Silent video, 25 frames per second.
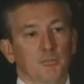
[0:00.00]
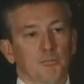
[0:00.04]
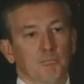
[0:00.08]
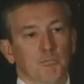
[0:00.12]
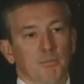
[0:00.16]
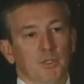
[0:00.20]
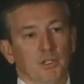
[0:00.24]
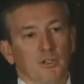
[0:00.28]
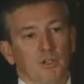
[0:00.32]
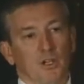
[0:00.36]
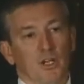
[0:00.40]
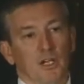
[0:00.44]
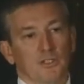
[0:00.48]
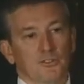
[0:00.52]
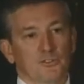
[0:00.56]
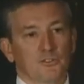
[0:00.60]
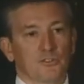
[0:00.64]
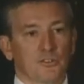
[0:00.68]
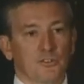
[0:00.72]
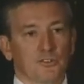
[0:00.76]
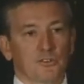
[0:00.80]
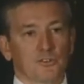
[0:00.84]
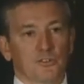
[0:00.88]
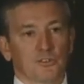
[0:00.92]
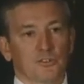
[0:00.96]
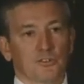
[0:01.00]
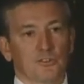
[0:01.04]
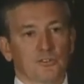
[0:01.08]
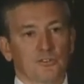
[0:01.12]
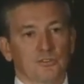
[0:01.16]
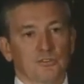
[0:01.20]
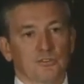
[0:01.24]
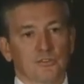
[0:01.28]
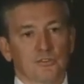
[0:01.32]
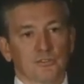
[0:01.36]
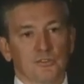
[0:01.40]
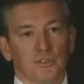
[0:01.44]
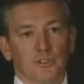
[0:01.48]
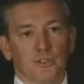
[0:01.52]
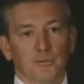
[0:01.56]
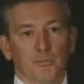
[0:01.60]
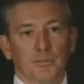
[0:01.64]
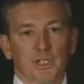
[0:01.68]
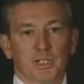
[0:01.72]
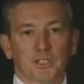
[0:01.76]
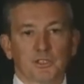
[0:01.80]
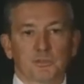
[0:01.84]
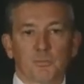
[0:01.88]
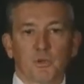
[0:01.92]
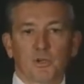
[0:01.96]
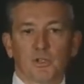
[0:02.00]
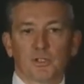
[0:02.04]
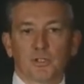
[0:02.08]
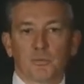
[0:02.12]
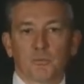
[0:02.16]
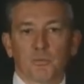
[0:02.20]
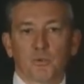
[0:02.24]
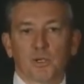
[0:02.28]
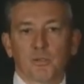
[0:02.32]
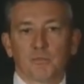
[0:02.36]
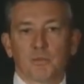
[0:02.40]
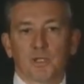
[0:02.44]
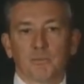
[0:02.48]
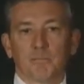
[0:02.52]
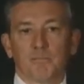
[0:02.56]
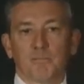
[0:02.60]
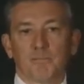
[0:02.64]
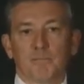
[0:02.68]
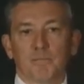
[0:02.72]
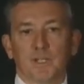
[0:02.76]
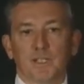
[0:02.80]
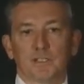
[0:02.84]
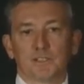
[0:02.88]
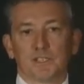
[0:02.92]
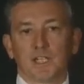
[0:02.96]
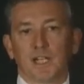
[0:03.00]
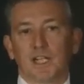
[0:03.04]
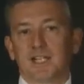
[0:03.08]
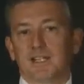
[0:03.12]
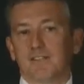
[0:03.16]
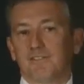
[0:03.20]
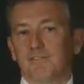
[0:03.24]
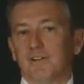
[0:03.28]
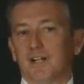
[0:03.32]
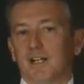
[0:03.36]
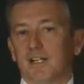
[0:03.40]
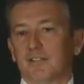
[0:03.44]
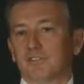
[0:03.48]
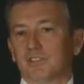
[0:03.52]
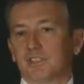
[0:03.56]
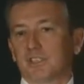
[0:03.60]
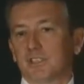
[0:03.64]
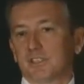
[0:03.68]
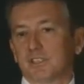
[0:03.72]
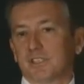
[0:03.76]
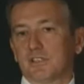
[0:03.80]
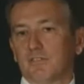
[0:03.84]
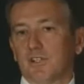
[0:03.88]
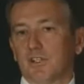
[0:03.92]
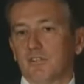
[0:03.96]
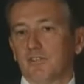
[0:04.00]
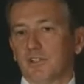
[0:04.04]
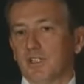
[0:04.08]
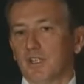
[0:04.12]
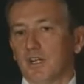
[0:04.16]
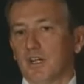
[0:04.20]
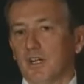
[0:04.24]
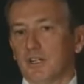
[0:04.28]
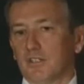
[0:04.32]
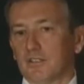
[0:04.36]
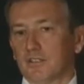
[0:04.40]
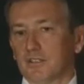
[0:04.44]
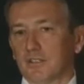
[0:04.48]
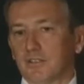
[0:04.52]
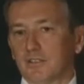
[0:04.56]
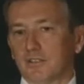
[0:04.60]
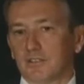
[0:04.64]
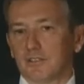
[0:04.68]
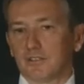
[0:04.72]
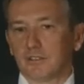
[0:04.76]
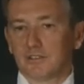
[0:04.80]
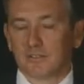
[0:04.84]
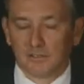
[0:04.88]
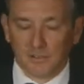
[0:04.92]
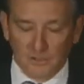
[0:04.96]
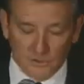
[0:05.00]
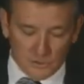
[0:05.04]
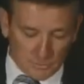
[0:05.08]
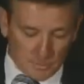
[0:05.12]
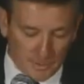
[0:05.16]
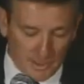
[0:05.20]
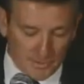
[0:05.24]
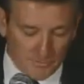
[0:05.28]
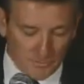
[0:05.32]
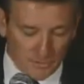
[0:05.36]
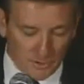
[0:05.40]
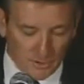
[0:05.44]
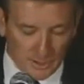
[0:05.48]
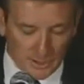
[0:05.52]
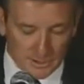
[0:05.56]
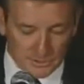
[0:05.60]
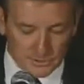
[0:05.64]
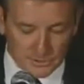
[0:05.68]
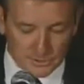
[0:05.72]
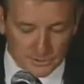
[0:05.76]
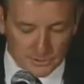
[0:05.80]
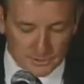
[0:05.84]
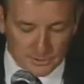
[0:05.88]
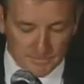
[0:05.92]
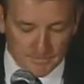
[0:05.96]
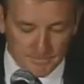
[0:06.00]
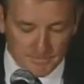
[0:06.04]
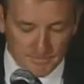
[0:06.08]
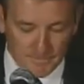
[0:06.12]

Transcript: But losses are the biggest part of your premium. That's 85 cents of every dollar goes to pay for losses.